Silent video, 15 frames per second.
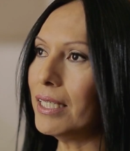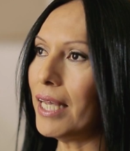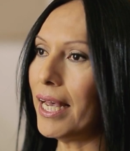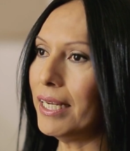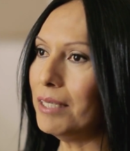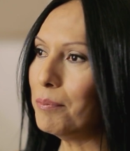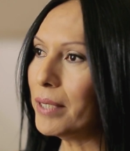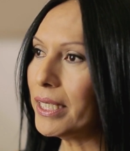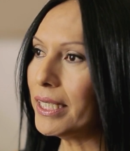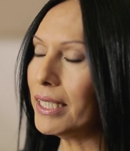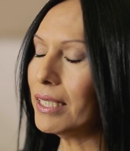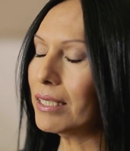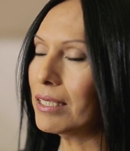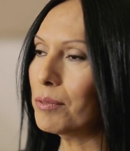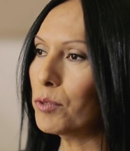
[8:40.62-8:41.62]
Anybody in
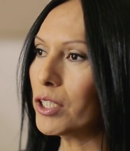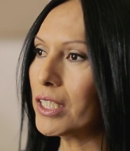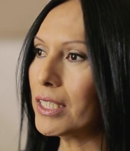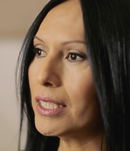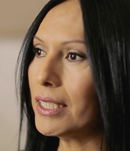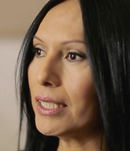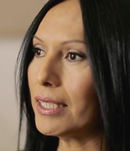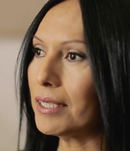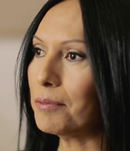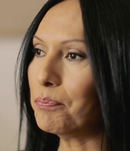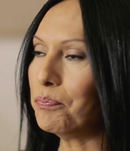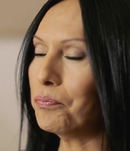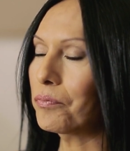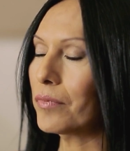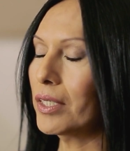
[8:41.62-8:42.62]
the community,
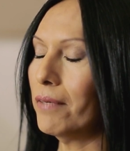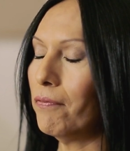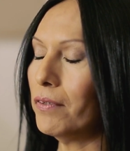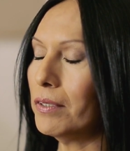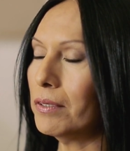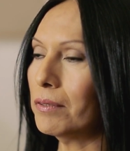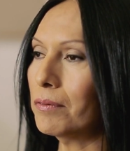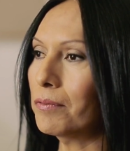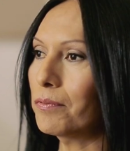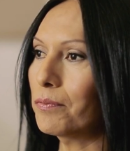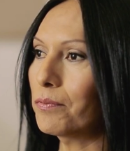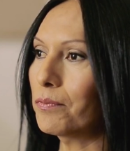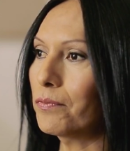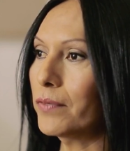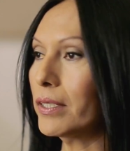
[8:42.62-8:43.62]
if you
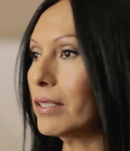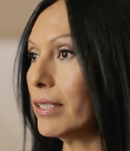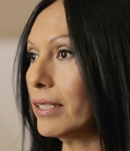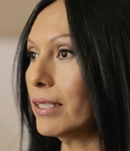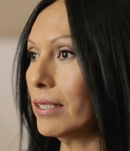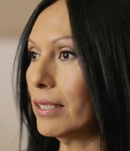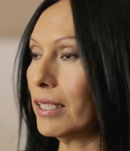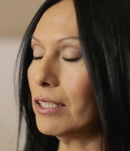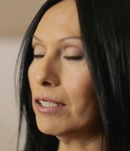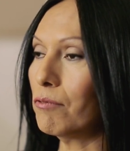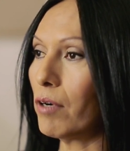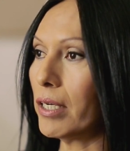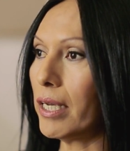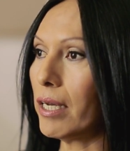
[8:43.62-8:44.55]
feel that you want